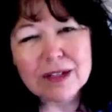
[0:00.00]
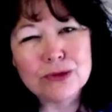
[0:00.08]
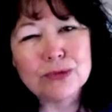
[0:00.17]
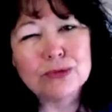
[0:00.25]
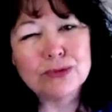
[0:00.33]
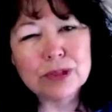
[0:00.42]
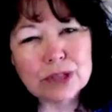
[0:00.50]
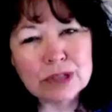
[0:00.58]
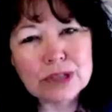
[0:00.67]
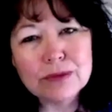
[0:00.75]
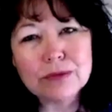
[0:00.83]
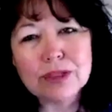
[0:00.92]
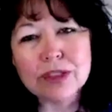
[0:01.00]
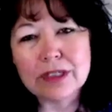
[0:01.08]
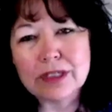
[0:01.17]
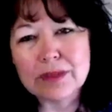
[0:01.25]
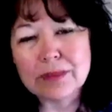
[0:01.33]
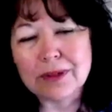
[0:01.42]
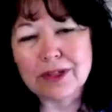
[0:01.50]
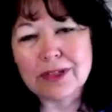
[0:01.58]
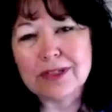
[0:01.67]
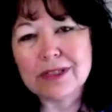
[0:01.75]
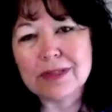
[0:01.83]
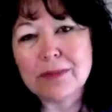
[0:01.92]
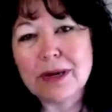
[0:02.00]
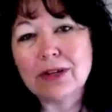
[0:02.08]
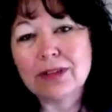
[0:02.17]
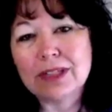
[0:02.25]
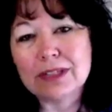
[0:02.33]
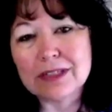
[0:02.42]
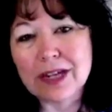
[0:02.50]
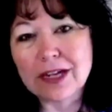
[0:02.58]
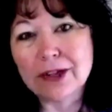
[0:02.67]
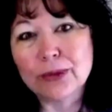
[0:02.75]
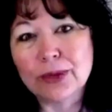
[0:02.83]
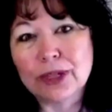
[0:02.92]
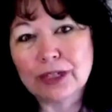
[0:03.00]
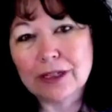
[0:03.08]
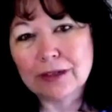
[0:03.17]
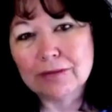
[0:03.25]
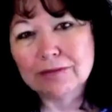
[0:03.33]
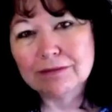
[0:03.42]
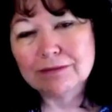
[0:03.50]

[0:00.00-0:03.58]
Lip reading: is really what the experience is about the entire week.